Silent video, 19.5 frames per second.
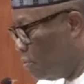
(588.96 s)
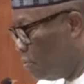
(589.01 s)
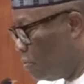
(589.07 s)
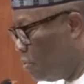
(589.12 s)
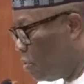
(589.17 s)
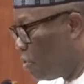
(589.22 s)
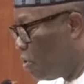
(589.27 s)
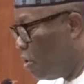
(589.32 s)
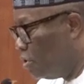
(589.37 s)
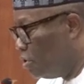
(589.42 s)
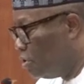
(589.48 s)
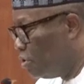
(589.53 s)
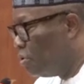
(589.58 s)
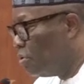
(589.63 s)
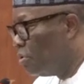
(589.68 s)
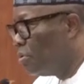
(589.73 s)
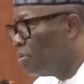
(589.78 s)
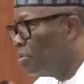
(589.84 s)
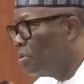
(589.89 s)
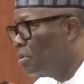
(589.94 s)
to
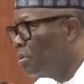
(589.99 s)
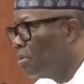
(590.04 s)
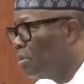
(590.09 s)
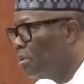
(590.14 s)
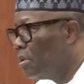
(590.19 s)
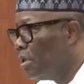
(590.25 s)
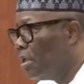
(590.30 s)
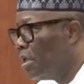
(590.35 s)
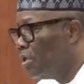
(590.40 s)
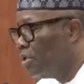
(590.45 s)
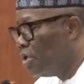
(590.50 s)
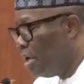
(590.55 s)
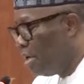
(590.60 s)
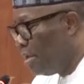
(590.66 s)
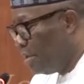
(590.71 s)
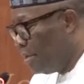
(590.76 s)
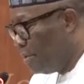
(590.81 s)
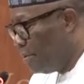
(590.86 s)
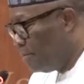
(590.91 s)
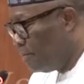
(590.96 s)
continue in the journey.